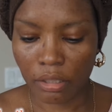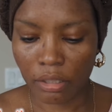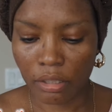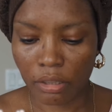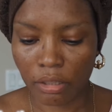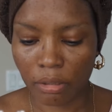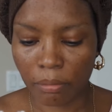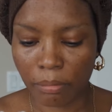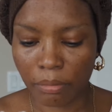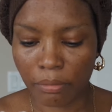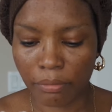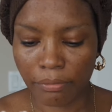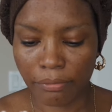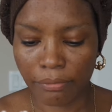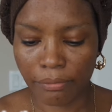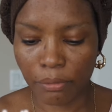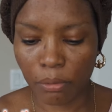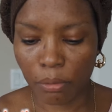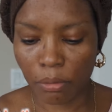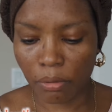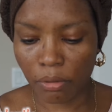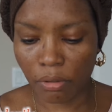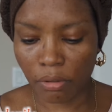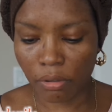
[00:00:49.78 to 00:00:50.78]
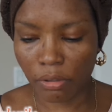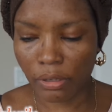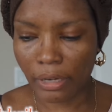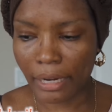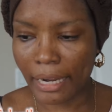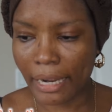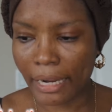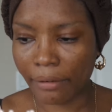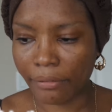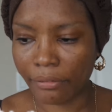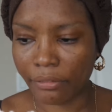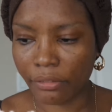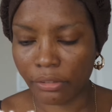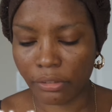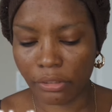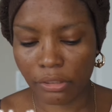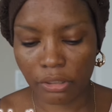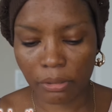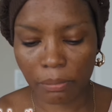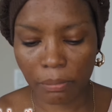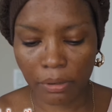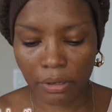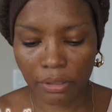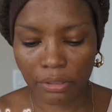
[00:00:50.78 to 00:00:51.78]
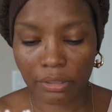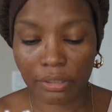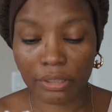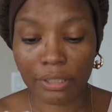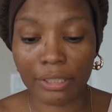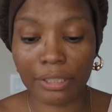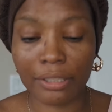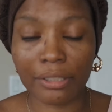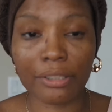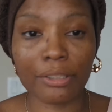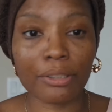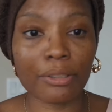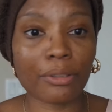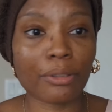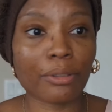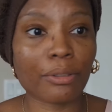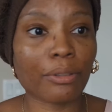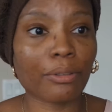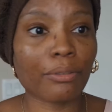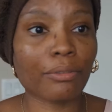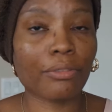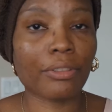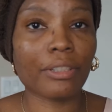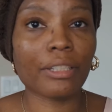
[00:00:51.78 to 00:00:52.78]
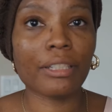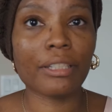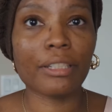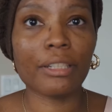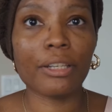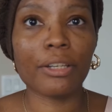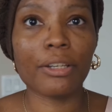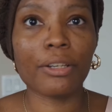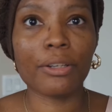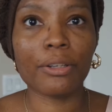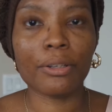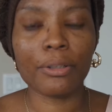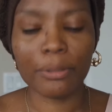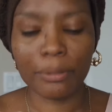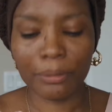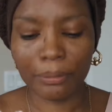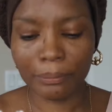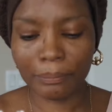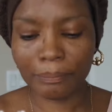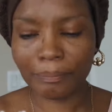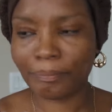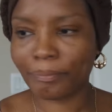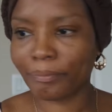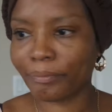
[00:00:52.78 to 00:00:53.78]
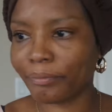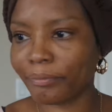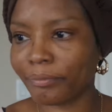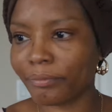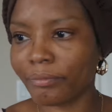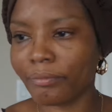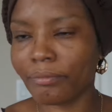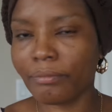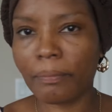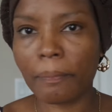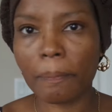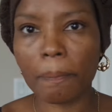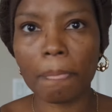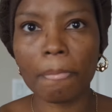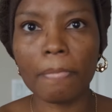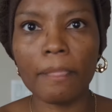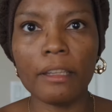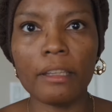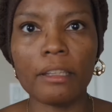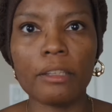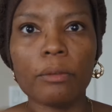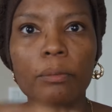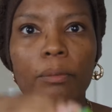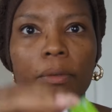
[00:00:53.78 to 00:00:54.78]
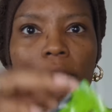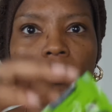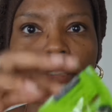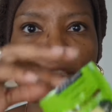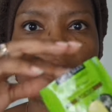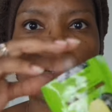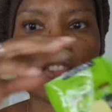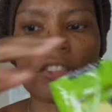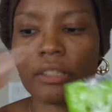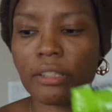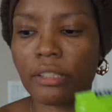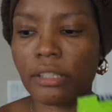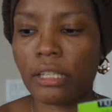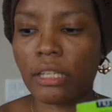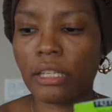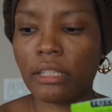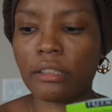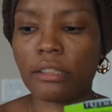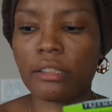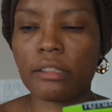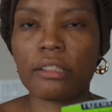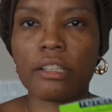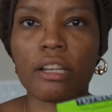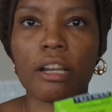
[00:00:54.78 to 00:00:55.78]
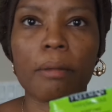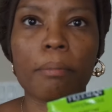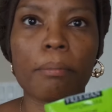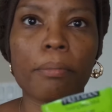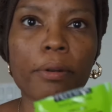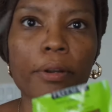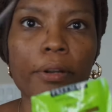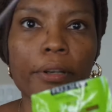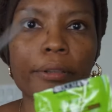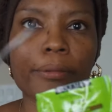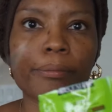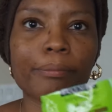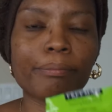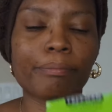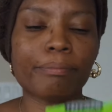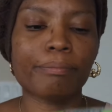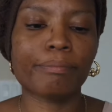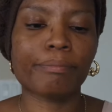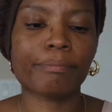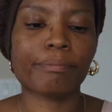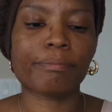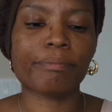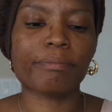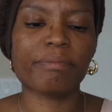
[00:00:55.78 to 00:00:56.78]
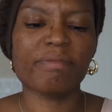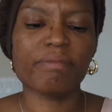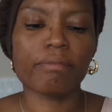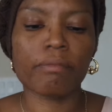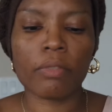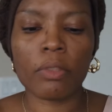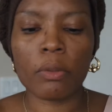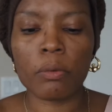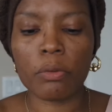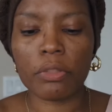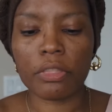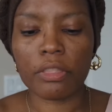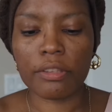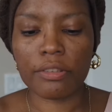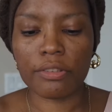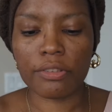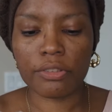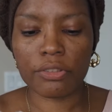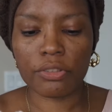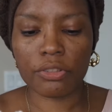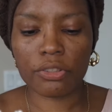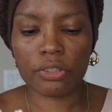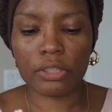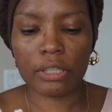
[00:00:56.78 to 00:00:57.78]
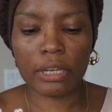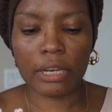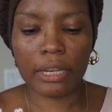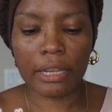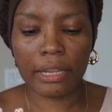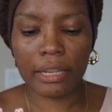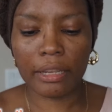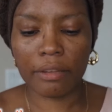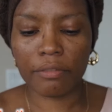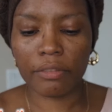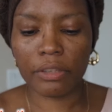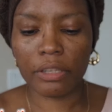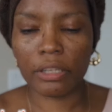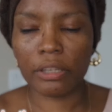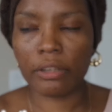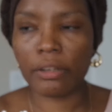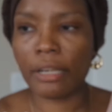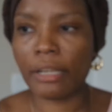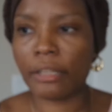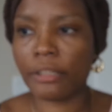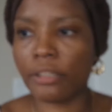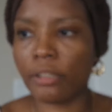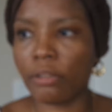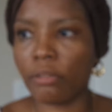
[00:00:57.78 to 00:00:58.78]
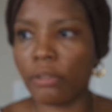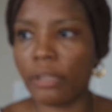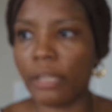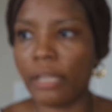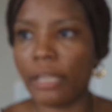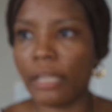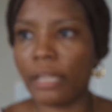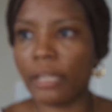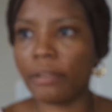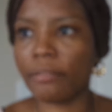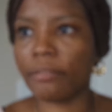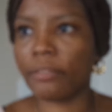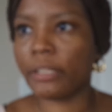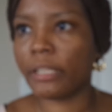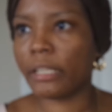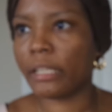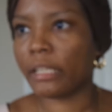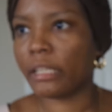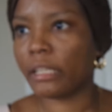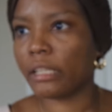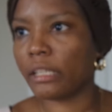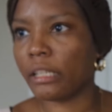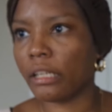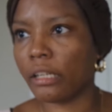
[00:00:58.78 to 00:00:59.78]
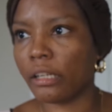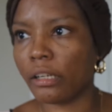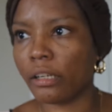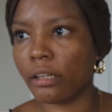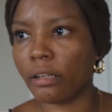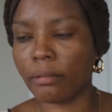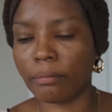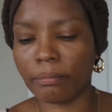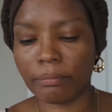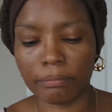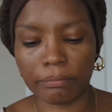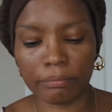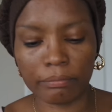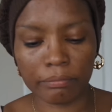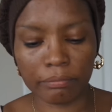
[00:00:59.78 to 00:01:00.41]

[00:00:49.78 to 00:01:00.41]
either before or after this particular video. Okay, I just cut the top part with the scissors that I have here. I don't have a, um, what